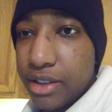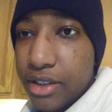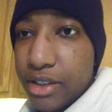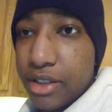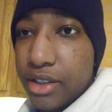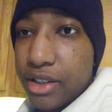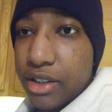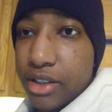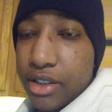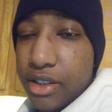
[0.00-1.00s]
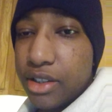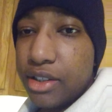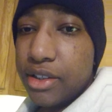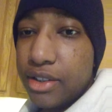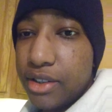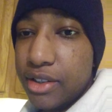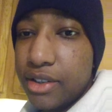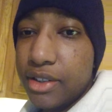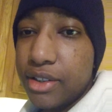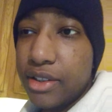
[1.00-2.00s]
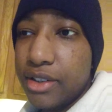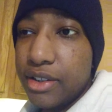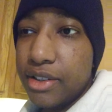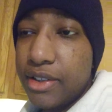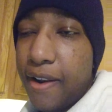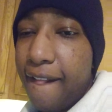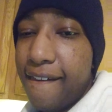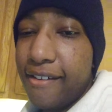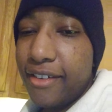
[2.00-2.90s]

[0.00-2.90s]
(silence)